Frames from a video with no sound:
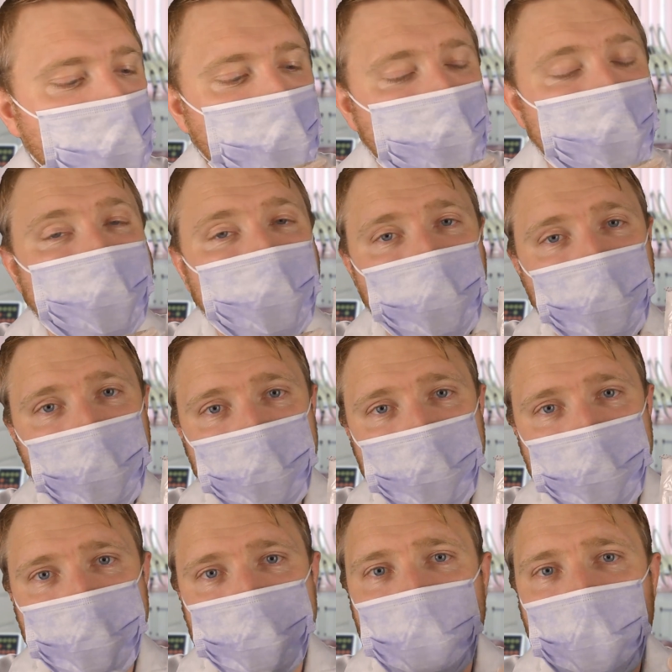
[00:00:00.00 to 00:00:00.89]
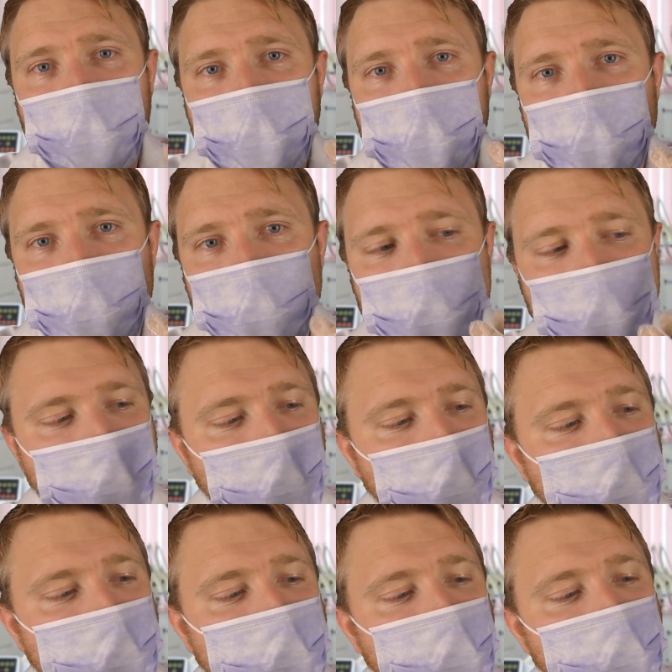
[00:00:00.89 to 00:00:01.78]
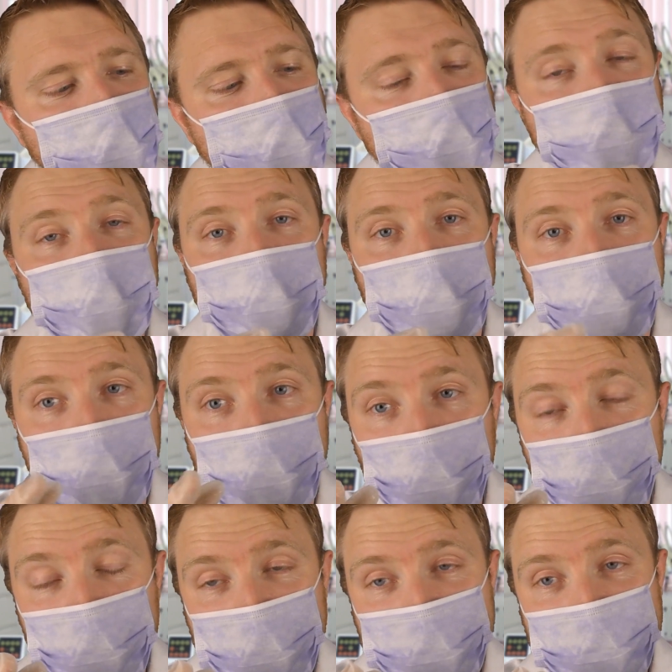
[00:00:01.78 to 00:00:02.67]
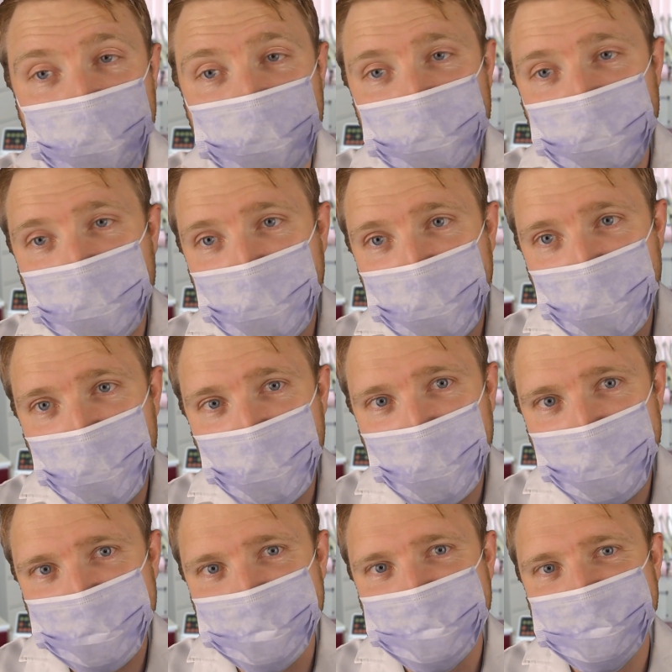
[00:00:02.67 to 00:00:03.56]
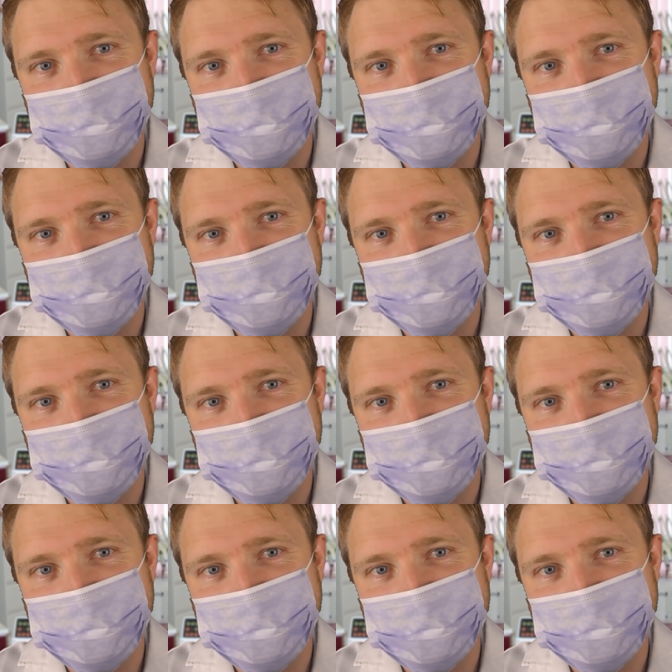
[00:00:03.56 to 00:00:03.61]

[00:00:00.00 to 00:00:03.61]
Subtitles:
a liquid that I'll be, no needle by the way,